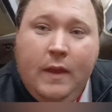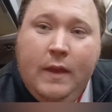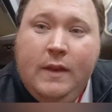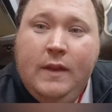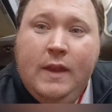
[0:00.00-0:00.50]

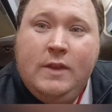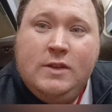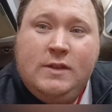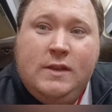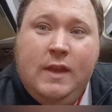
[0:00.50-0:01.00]

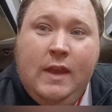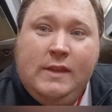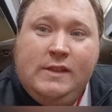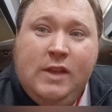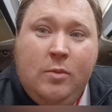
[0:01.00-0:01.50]

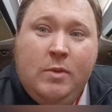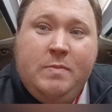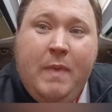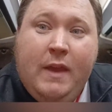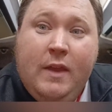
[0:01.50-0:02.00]
It's so
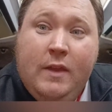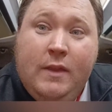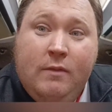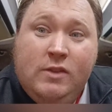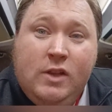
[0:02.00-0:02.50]
much bigger.
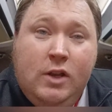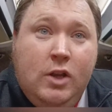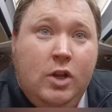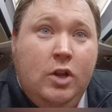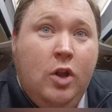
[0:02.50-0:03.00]
There is a
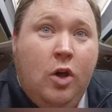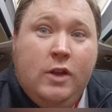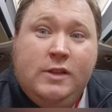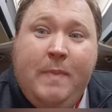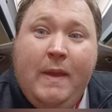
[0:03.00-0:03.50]
lot
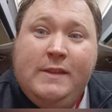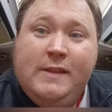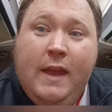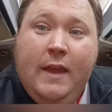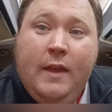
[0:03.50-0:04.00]
of space
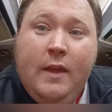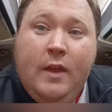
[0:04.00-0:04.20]
there.